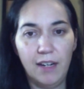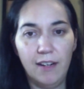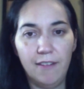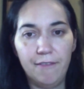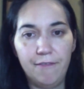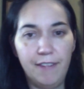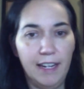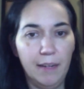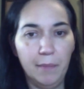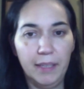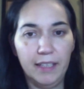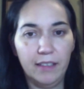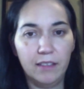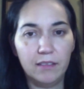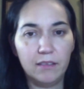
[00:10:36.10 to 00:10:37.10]

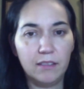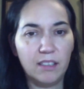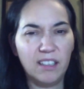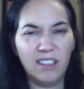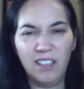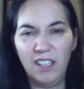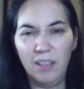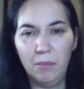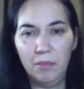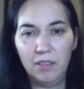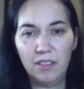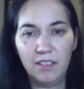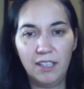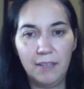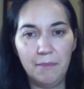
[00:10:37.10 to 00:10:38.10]
family club.
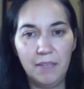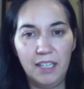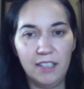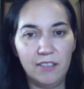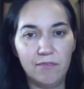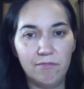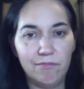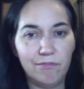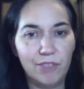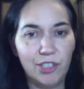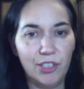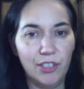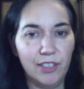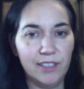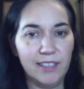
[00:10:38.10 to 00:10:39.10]
I'm not
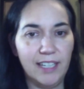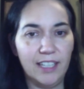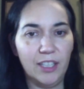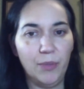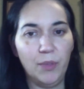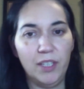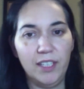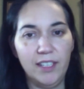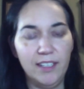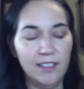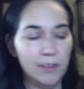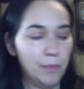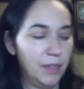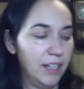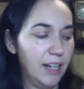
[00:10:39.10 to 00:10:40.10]
sure exactly what it is,
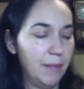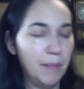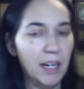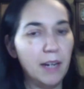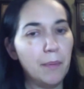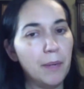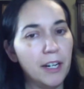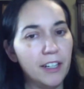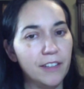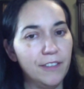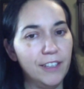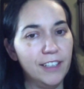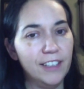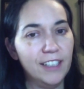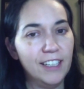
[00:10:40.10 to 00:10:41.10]
but I'm not a part of
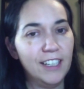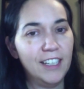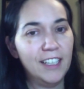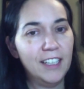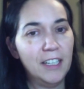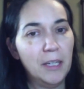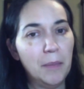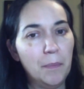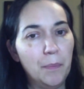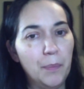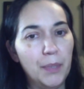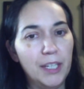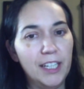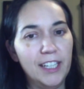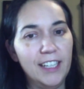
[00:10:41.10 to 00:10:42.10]
it,
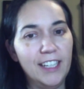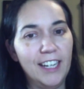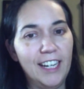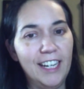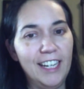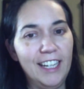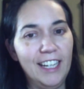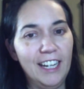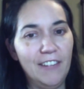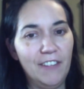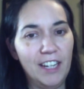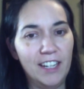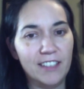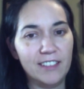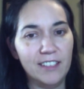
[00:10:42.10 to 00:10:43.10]
but I have
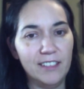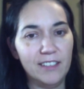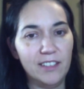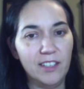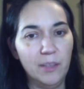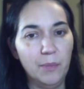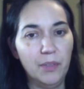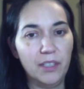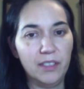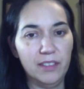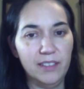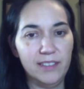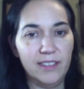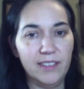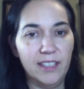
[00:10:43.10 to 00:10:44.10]
access to the book
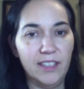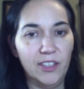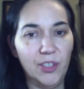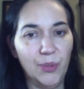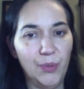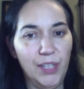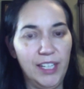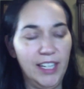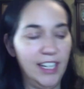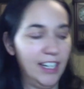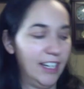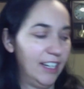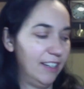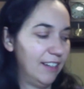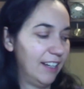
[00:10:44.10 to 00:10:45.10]
list that they're reading,
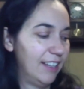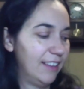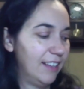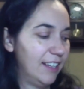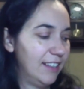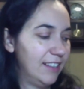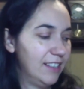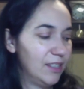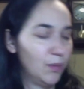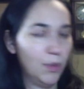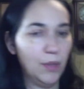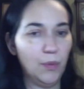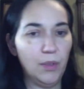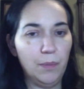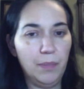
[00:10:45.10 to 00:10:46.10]
and I thought this
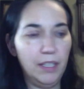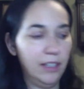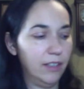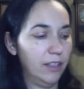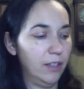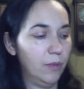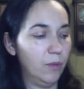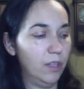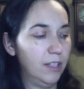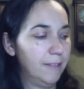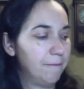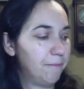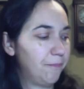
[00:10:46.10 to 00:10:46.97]
one would be a good one.